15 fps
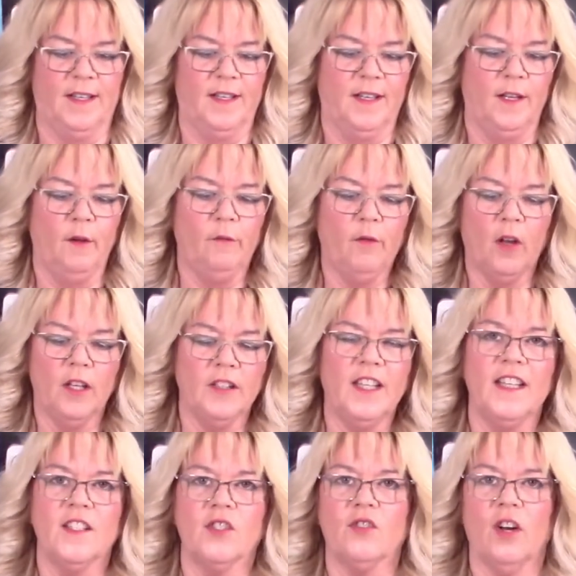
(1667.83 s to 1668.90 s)
You followed
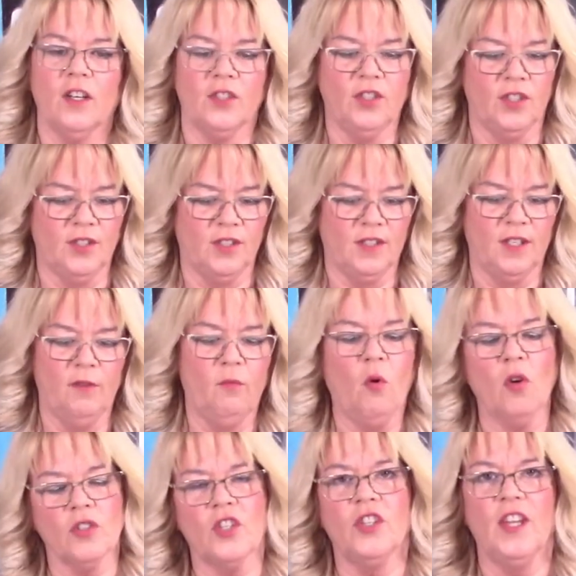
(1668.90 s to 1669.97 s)
the instructions, you've
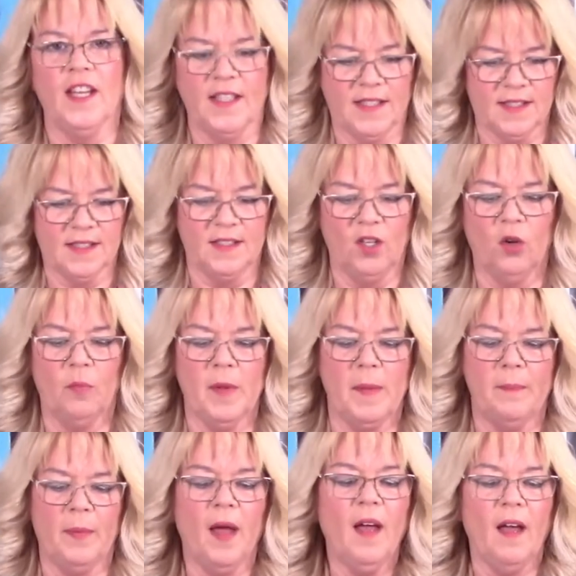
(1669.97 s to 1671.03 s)
watched this, you'll be
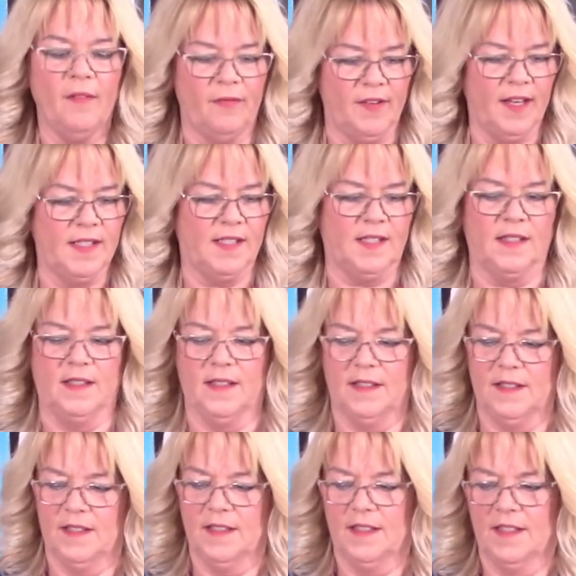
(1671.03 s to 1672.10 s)
perfect.
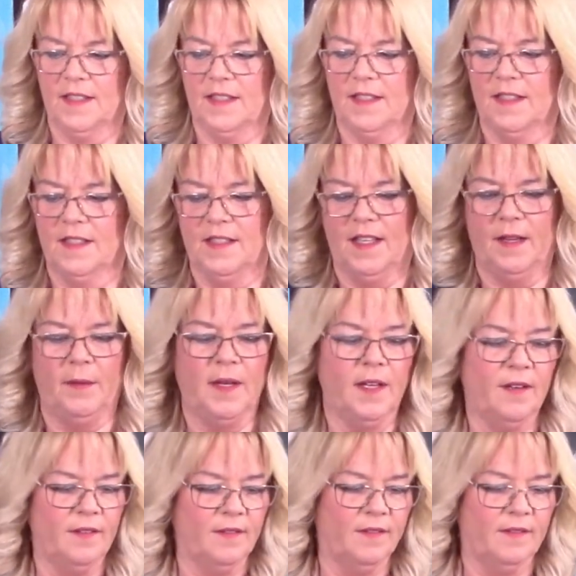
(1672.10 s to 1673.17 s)
There we
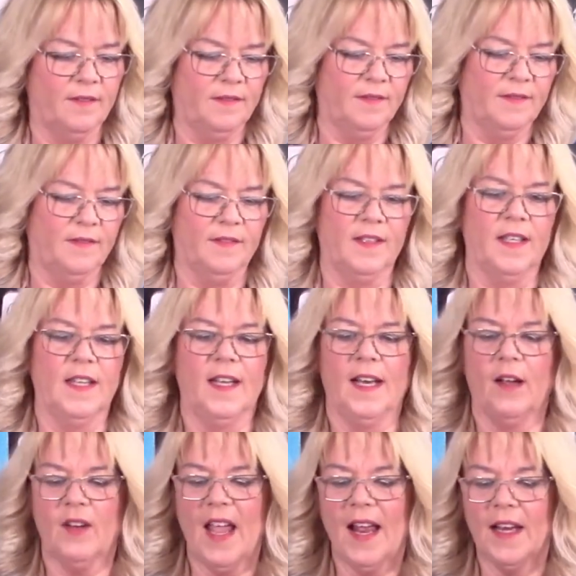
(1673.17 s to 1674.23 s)
go.
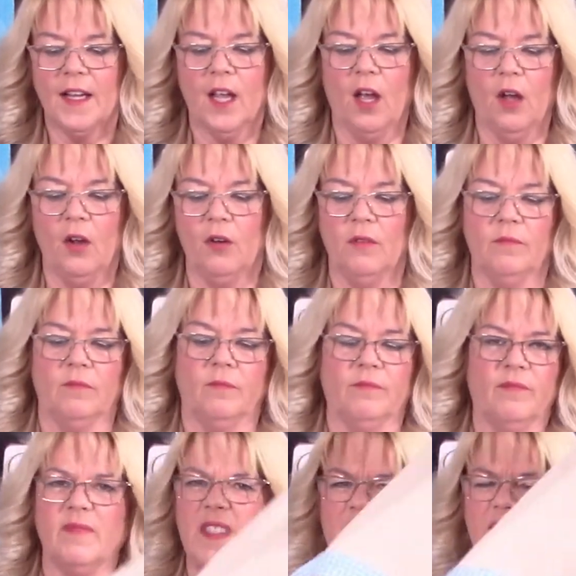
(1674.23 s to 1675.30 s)
Now calico,
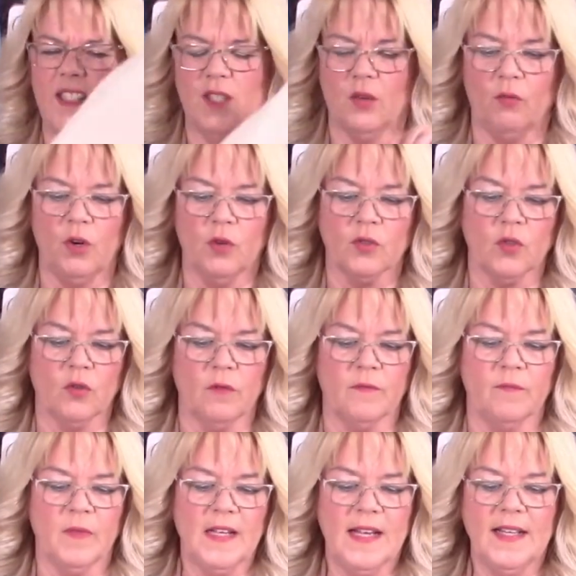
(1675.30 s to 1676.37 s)
this is a real sort of,
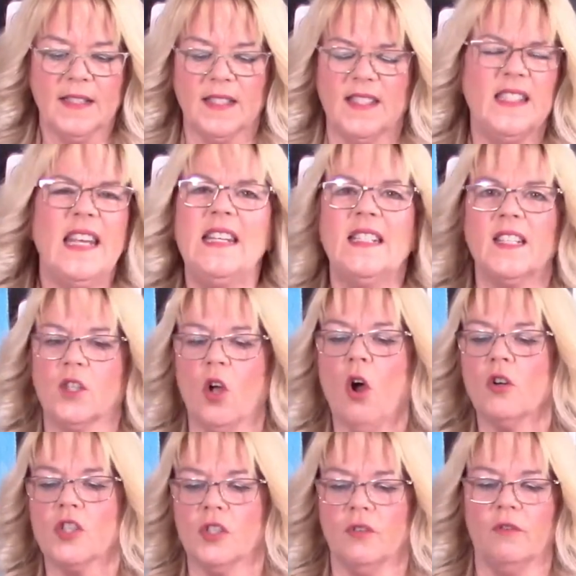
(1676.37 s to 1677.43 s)
it's a seeded
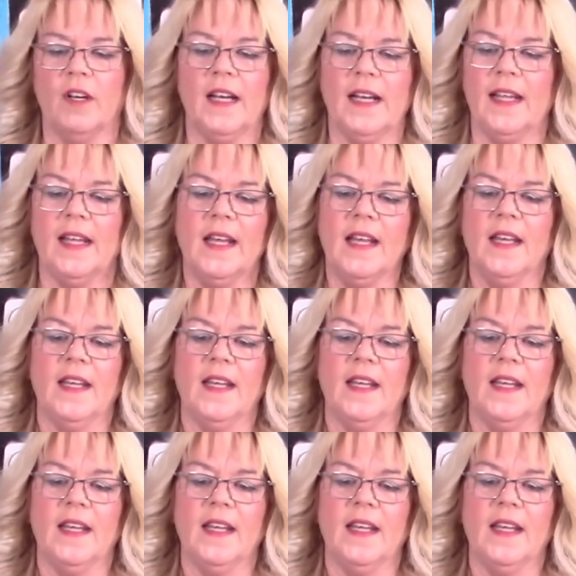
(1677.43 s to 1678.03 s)
cotton really.